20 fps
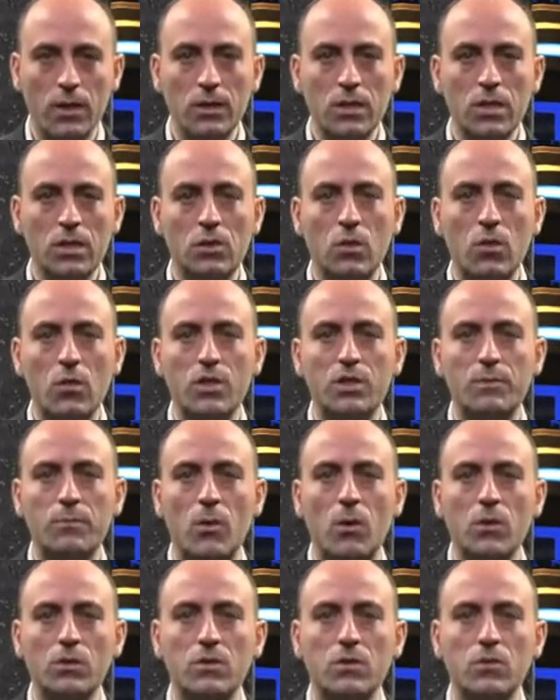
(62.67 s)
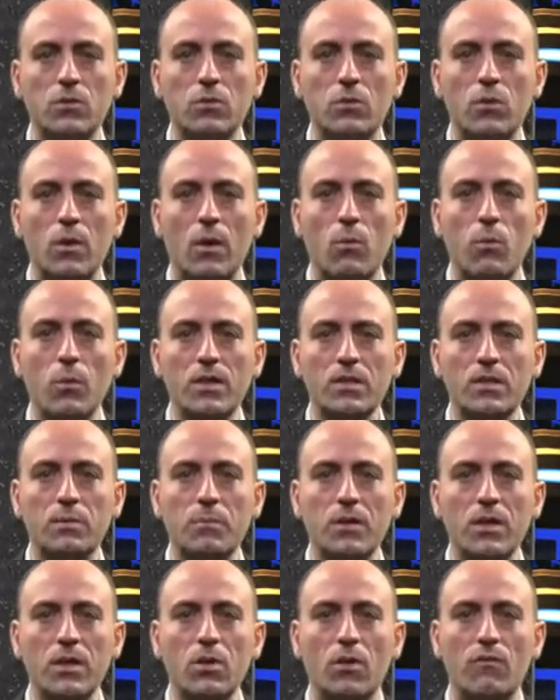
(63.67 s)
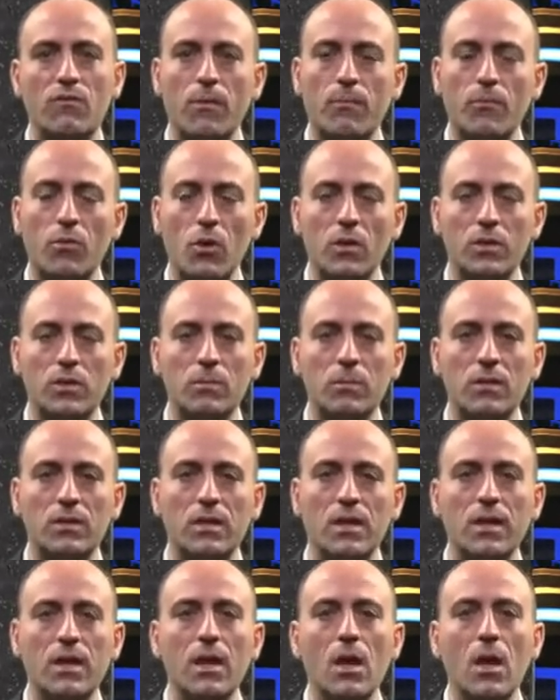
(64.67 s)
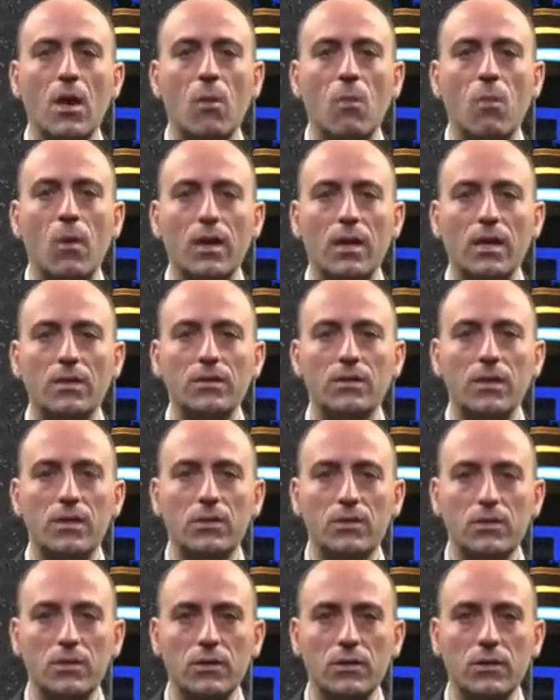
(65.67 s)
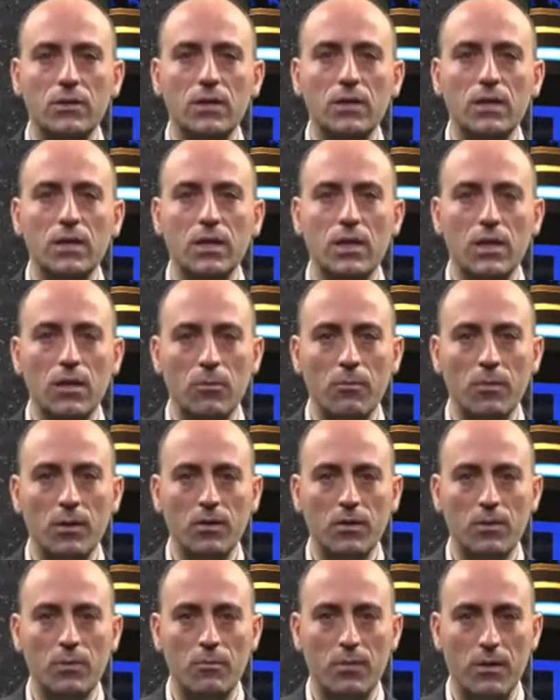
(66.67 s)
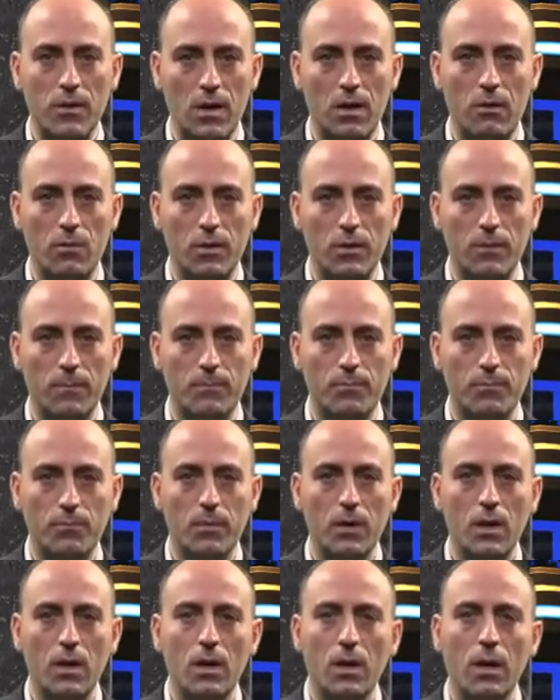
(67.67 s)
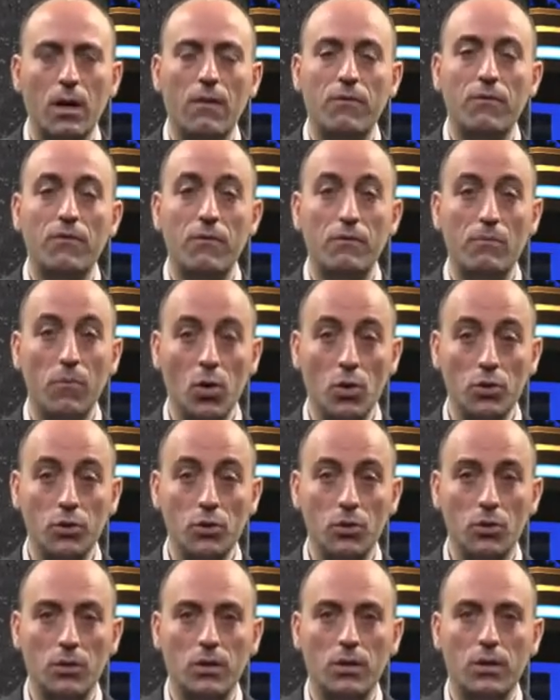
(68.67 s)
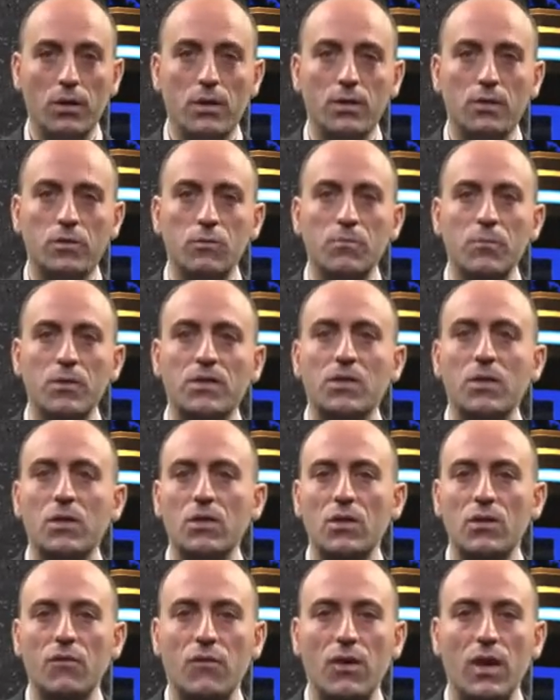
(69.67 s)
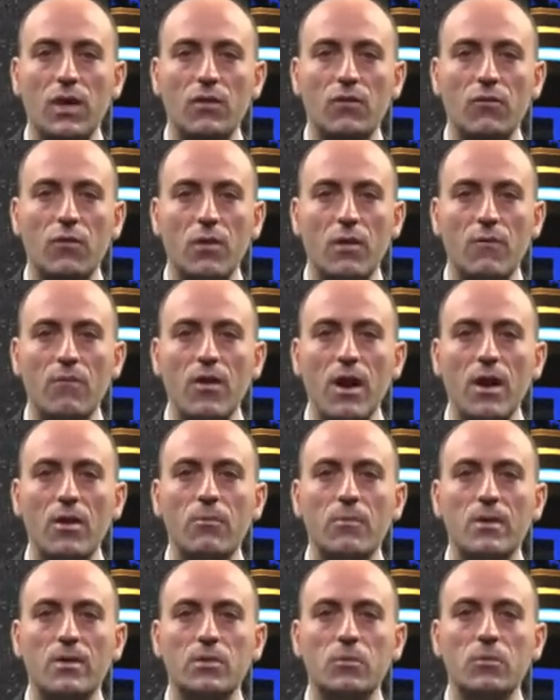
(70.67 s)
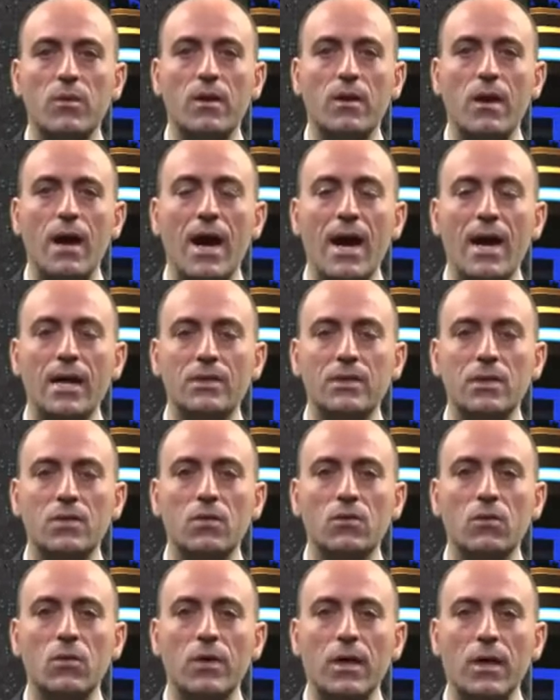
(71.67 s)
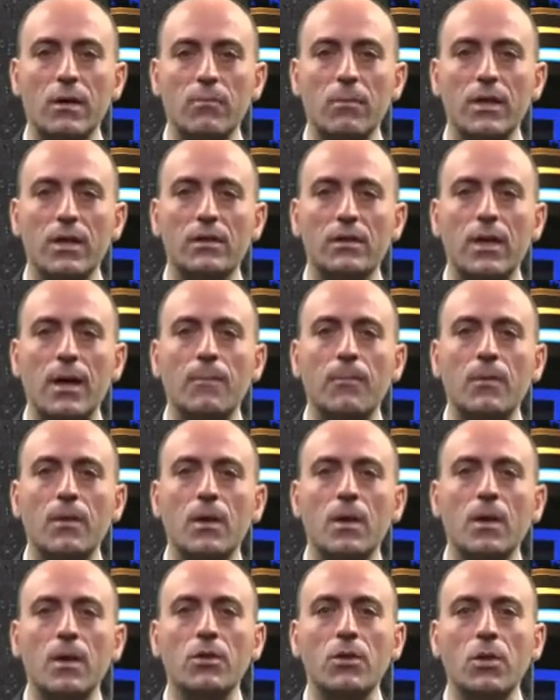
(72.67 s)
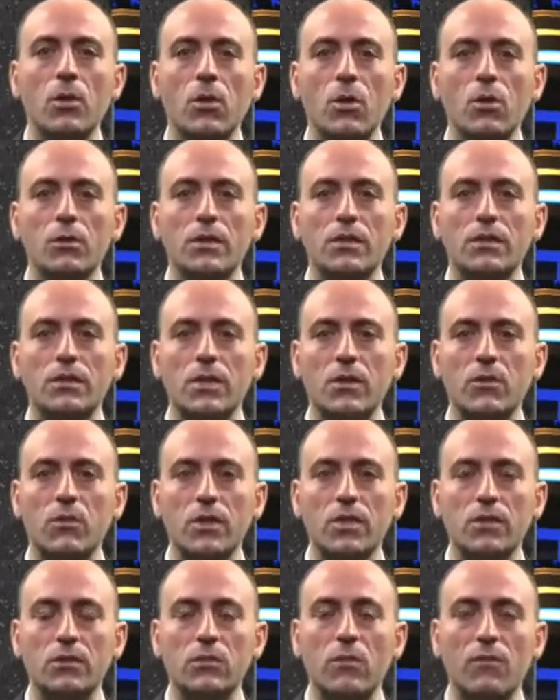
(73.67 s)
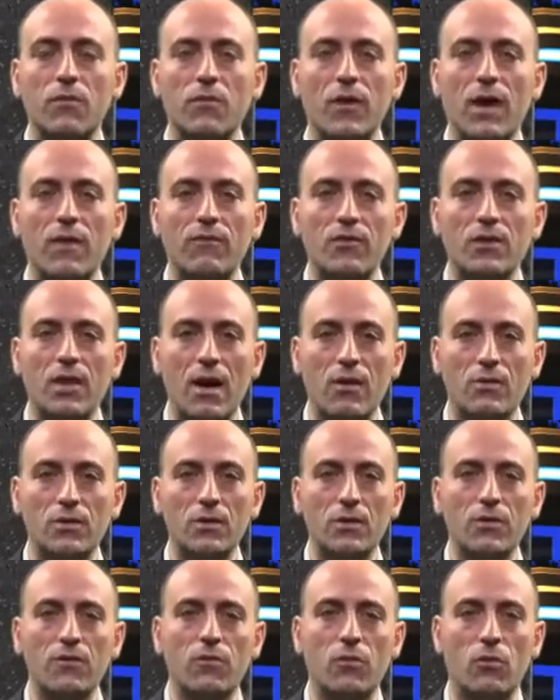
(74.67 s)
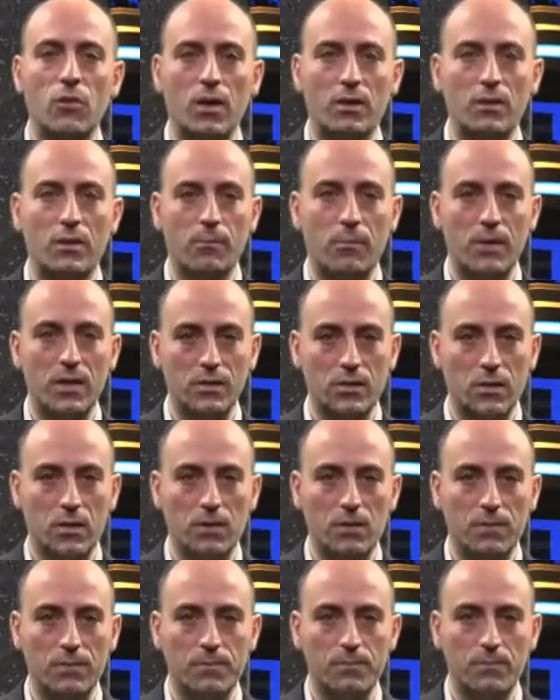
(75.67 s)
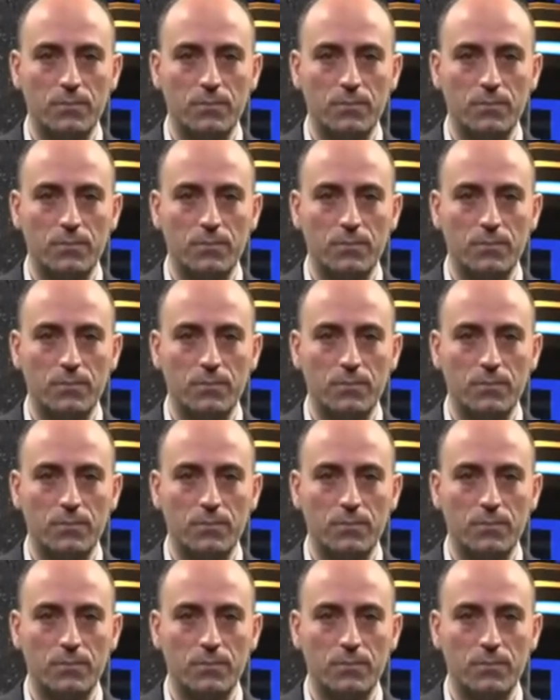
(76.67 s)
This corresponds to a wind speed of approximately 130 km per hour. If the module is to be certified for environments where ice and snow can build up, the load is increased to 5,400 Pascal.